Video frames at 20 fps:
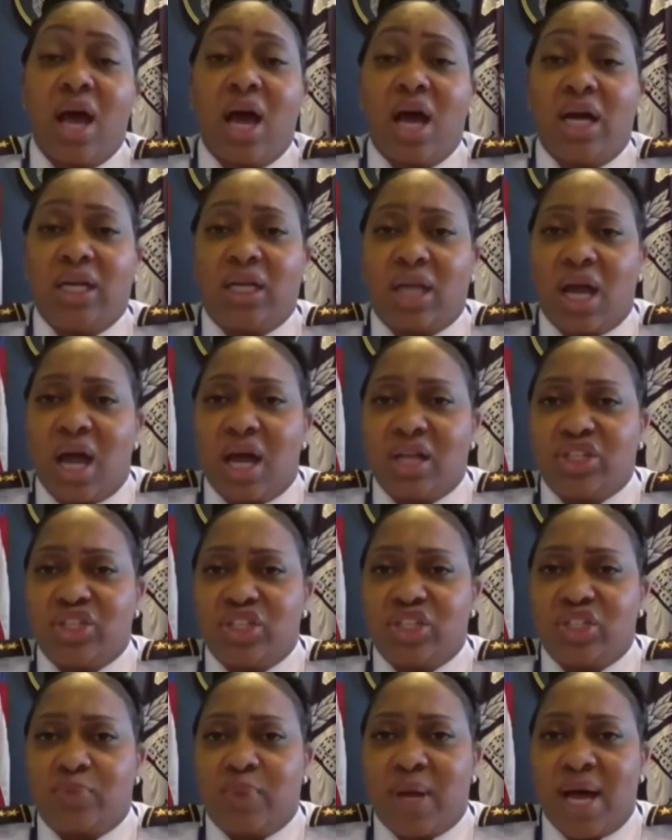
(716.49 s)

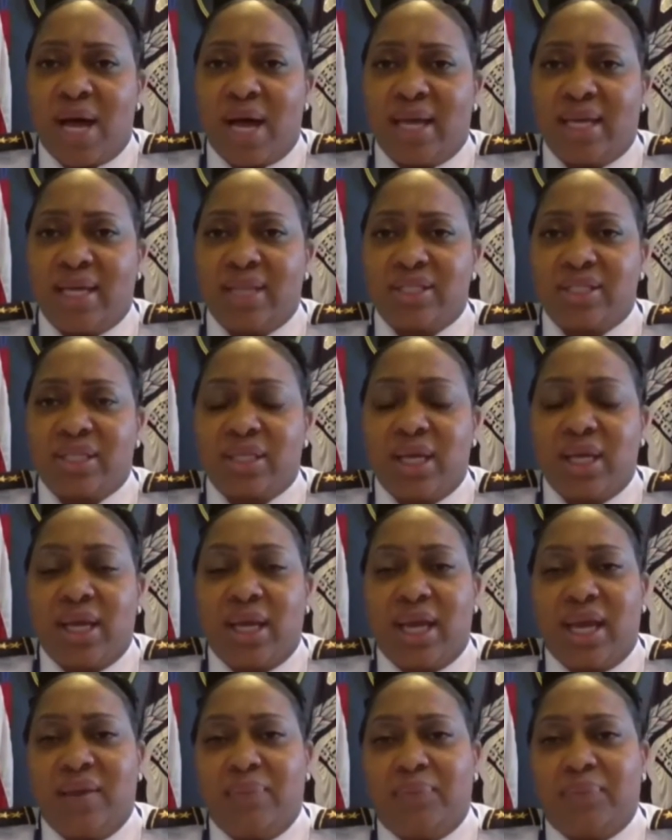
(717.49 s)
unconscious bias,
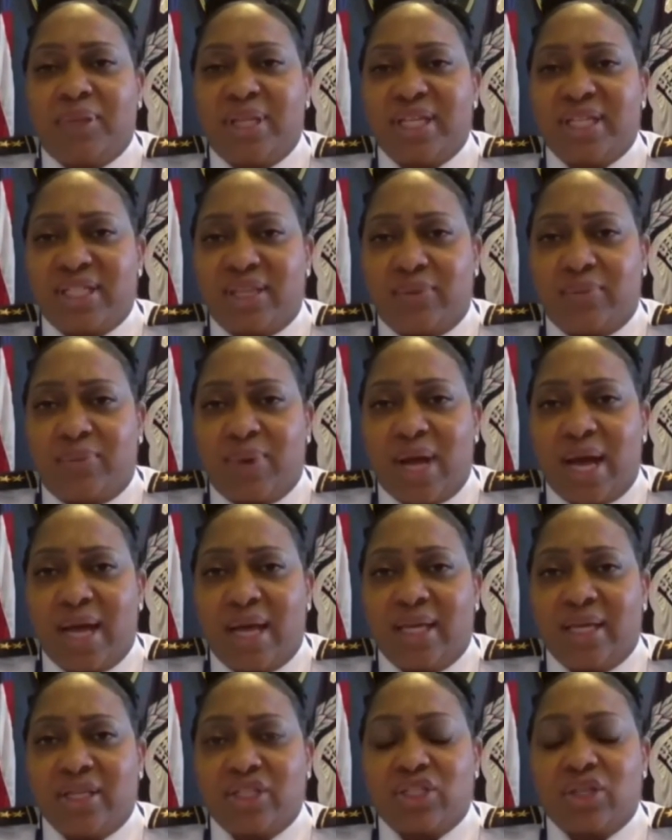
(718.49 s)
implicit
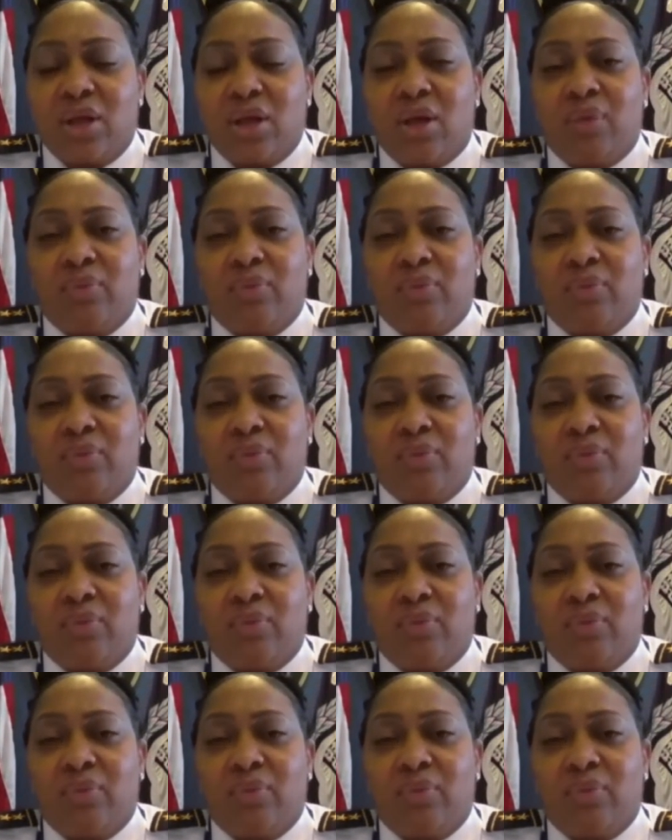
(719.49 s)
bias,